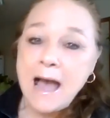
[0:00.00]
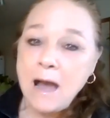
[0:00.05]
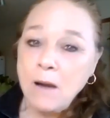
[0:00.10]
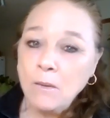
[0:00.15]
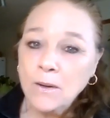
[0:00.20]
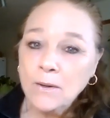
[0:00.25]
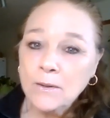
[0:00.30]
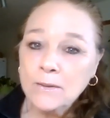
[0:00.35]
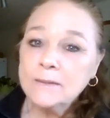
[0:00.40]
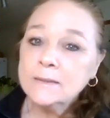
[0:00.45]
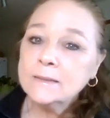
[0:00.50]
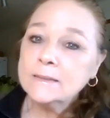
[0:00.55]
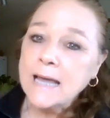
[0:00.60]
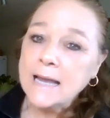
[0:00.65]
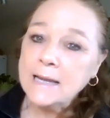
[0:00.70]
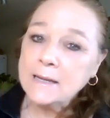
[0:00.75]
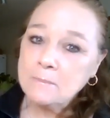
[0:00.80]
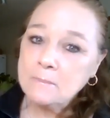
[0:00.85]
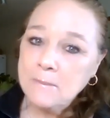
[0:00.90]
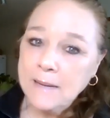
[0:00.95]
Power,
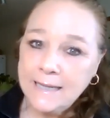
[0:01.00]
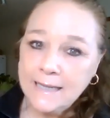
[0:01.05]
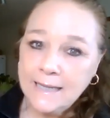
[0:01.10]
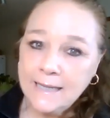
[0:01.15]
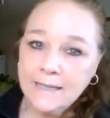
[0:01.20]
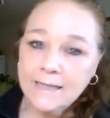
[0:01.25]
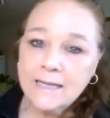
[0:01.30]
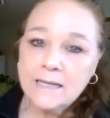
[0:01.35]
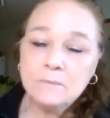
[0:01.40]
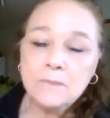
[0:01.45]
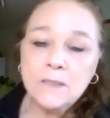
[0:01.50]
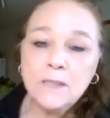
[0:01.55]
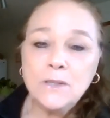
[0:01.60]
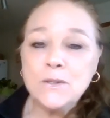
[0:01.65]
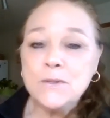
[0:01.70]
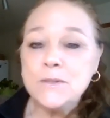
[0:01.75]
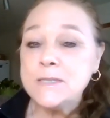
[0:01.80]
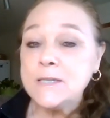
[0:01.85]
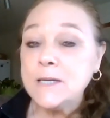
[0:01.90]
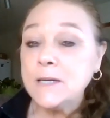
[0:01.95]
like money, can be
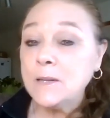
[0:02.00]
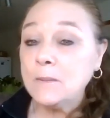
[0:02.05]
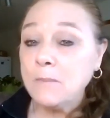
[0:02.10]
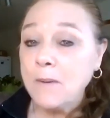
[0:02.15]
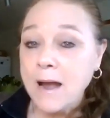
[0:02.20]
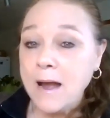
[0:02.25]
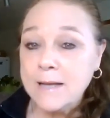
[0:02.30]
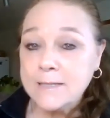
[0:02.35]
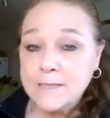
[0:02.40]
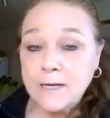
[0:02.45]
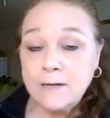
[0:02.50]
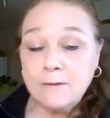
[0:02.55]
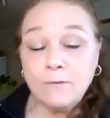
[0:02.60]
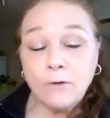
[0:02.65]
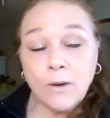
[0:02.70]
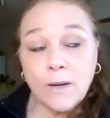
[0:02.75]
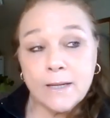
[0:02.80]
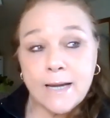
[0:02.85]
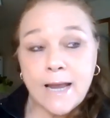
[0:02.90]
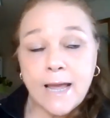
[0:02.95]
used in a
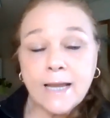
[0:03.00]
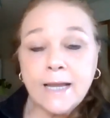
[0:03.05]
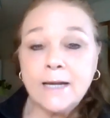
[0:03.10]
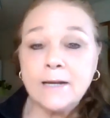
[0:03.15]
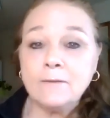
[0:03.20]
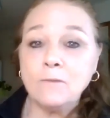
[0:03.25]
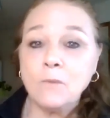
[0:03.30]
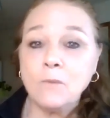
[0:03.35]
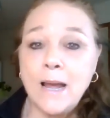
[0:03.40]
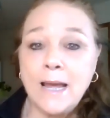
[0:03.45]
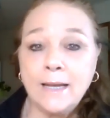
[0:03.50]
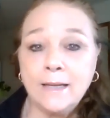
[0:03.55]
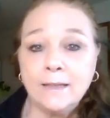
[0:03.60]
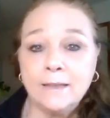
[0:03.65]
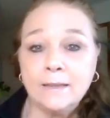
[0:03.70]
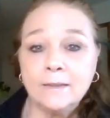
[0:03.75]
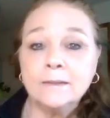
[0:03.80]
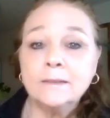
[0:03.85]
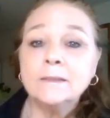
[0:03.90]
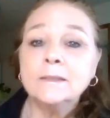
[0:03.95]
positive or a negative
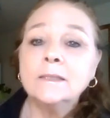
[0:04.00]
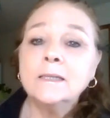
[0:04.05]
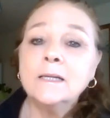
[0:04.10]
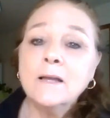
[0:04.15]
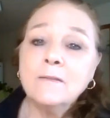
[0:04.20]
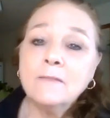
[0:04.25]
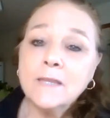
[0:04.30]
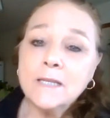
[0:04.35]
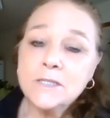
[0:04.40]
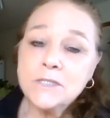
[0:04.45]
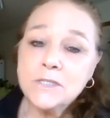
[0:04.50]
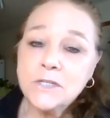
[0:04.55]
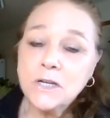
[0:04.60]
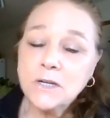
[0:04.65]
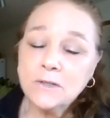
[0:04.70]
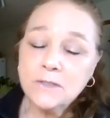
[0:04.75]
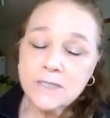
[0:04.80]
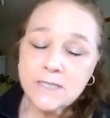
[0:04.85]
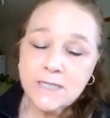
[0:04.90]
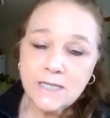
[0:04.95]
way.
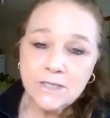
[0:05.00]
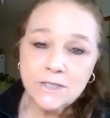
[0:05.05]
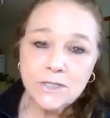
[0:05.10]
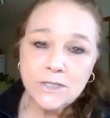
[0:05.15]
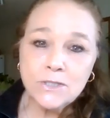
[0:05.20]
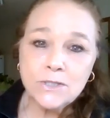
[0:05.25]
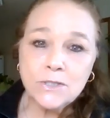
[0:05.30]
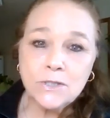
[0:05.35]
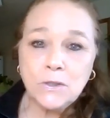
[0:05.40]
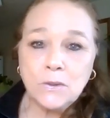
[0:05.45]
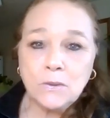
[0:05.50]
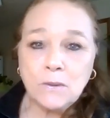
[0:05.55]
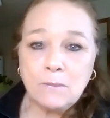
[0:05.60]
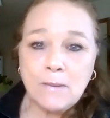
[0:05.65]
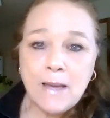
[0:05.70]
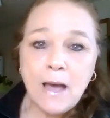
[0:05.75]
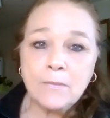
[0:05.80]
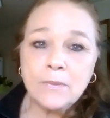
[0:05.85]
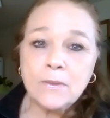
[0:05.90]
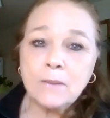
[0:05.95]
This year teaches you
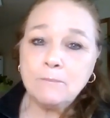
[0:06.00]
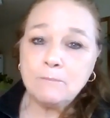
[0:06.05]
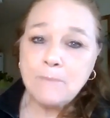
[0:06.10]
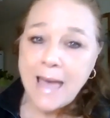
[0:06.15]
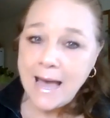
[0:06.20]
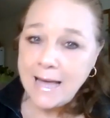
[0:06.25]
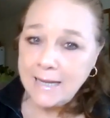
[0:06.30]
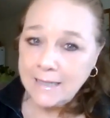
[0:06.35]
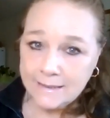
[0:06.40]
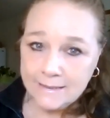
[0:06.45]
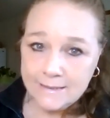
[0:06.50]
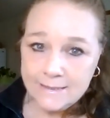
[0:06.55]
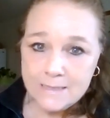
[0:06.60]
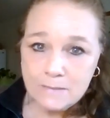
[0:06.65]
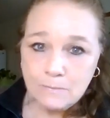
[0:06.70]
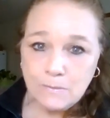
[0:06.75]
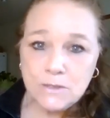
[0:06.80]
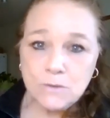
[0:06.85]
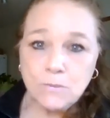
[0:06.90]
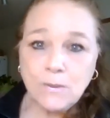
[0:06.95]
about the
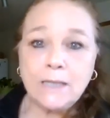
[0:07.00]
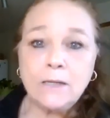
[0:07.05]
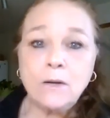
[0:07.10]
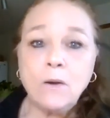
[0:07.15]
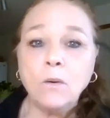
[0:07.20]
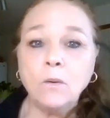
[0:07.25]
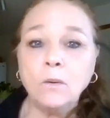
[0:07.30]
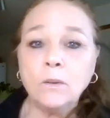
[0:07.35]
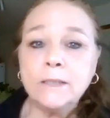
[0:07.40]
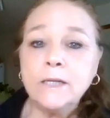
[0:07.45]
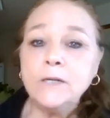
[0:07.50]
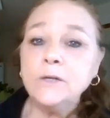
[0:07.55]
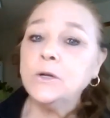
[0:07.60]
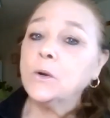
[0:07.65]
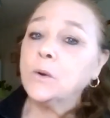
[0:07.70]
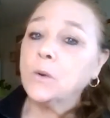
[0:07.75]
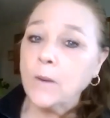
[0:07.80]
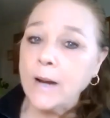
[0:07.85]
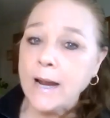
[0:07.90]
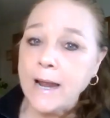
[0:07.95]
balance between holding
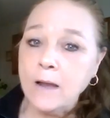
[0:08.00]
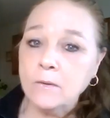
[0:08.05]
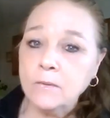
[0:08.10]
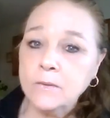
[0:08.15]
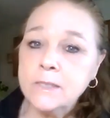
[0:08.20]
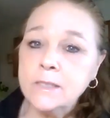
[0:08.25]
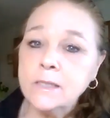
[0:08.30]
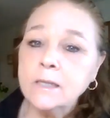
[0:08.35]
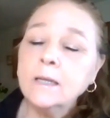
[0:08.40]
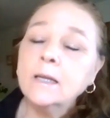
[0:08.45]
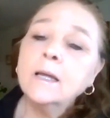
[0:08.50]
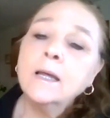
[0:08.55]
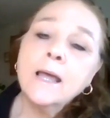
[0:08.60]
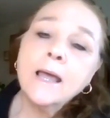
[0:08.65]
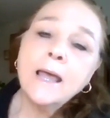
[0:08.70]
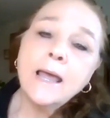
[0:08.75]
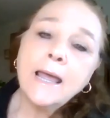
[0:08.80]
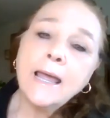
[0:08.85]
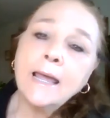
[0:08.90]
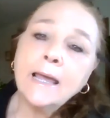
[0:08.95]
your ground
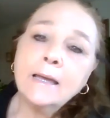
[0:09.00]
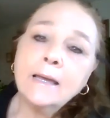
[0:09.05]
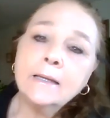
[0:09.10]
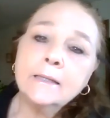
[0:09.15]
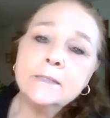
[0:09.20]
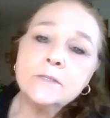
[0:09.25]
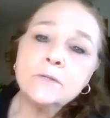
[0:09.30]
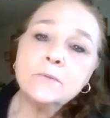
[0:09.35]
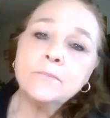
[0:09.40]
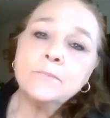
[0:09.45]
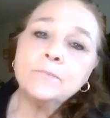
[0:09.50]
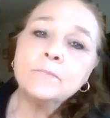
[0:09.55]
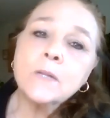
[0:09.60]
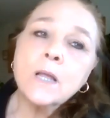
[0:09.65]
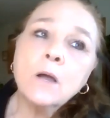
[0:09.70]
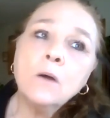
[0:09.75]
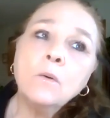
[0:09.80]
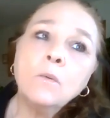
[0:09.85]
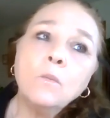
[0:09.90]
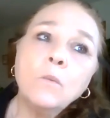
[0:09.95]
and
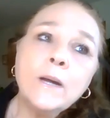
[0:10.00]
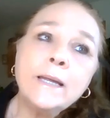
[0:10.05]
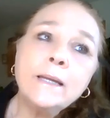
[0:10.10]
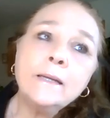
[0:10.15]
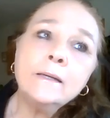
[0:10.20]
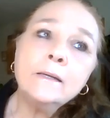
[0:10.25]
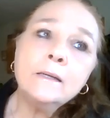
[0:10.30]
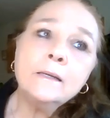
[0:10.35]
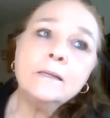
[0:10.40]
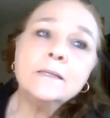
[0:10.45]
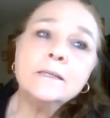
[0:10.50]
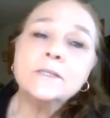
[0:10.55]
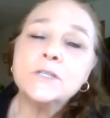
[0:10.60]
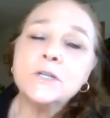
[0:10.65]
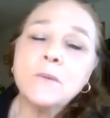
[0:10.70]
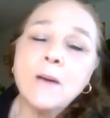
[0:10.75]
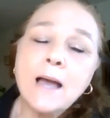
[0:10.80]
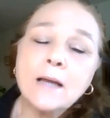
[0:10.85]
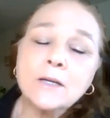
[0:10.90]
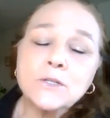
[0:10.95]
when
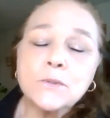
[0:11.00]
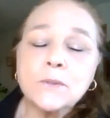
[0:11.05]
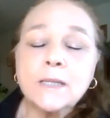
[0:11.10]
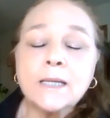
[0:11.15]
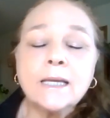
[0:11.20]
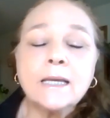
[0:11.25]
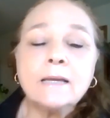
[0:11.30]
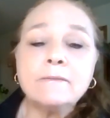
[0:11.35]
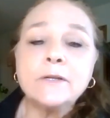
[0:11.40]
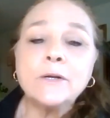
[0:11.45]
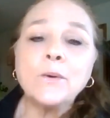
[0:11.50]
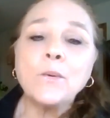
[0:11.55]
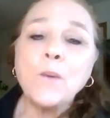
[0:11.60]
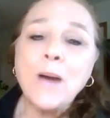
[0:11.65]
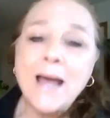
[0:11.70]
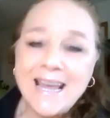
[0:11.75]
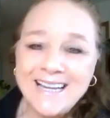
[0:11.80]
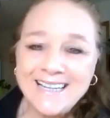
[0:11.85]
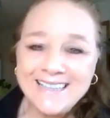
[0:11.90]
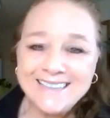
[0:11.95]
to actually give it
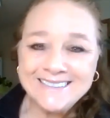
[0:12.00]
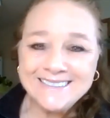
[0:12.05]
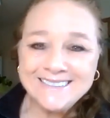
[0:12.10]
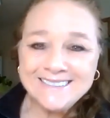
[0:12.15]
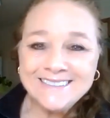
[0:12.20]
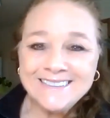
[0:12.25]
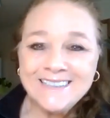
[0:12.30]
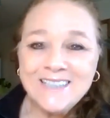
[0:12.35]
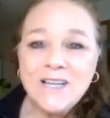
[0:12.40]
away.